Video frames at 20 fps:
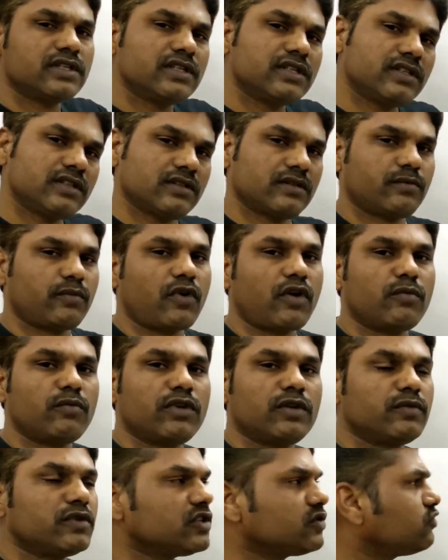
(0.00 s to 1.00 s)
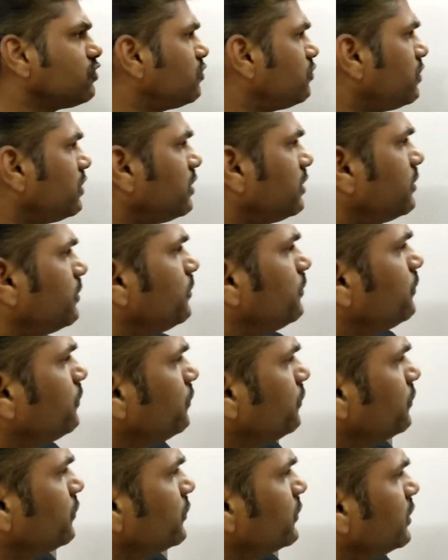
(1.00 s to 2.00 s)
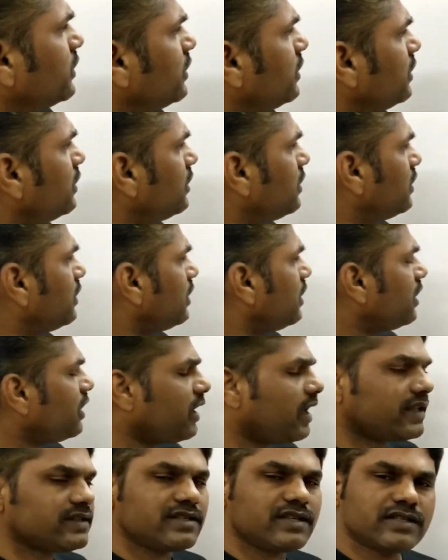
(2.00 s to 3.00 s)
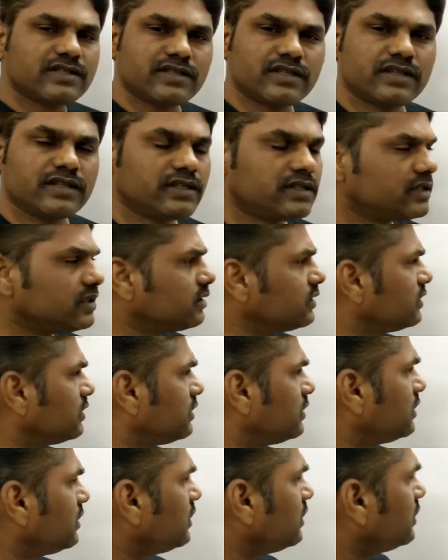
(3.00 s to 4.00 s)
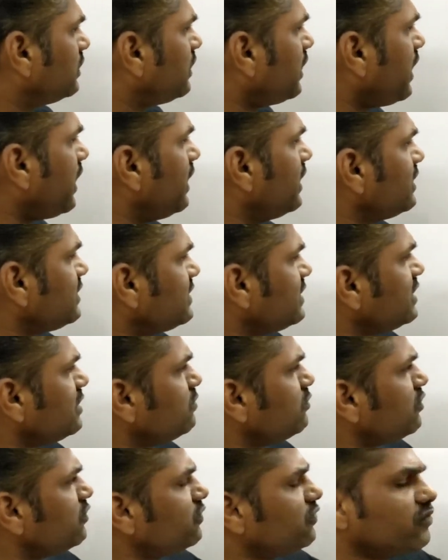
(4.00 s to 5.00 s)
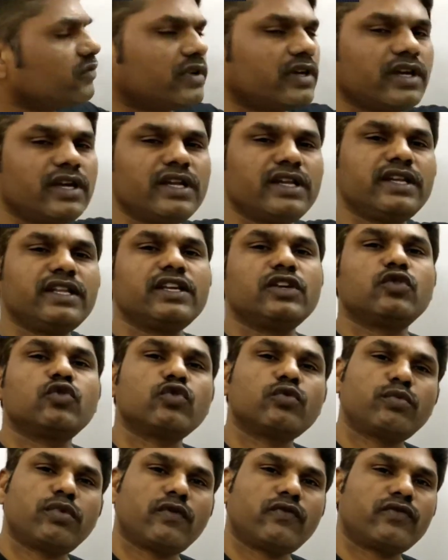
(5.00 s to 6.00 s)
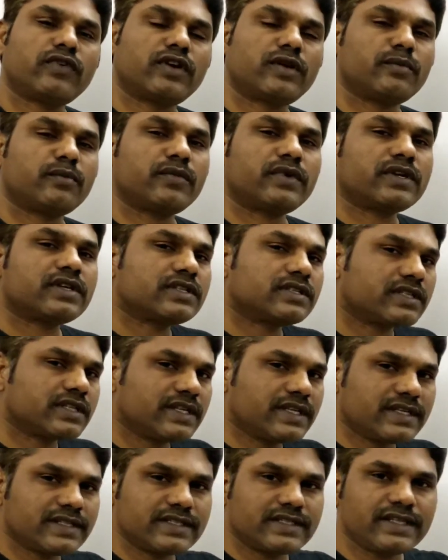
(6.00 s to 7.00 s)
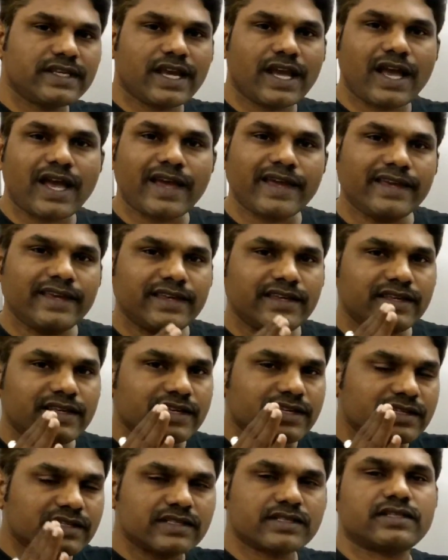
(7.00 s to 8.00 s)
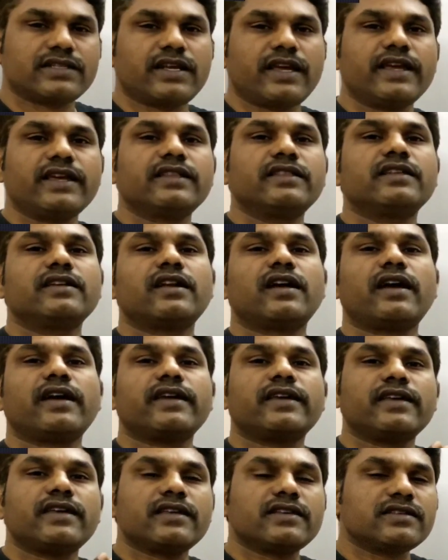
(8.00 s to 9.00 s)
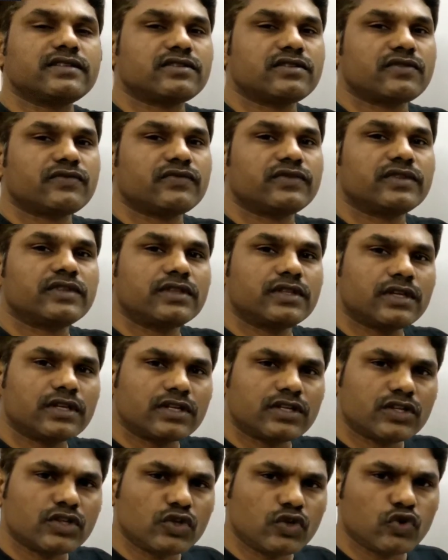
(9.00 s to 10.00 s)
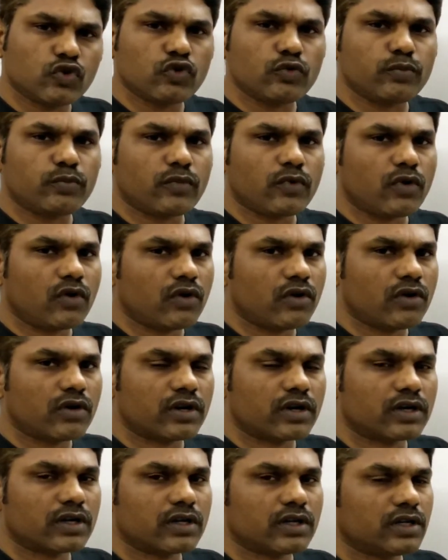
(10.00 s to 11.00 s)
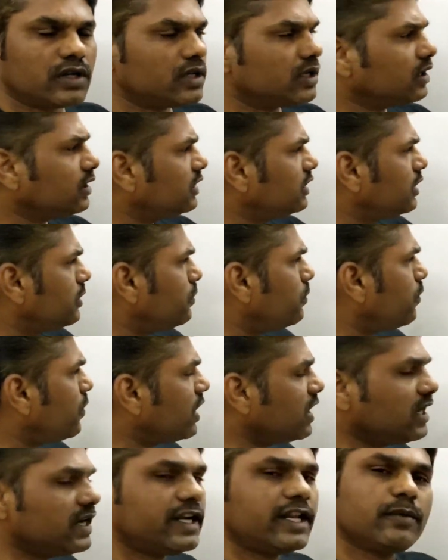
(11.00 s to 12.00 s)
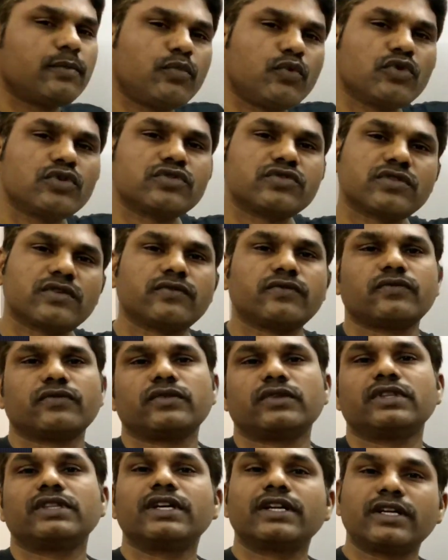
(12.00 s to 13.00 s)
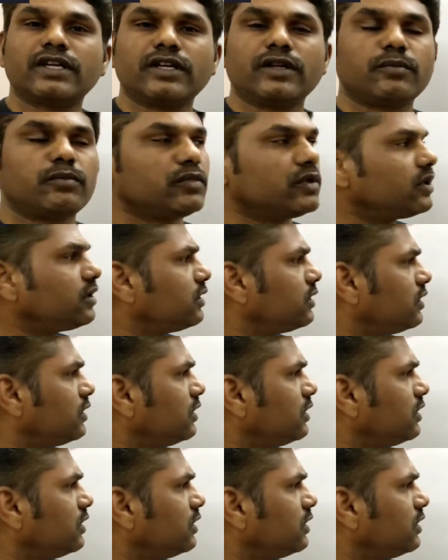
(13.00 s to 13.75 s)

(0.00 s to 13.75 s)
then problem is over. As I said, the LCM of any group of numbers is the highest, either highest of that group or the multiples of that number.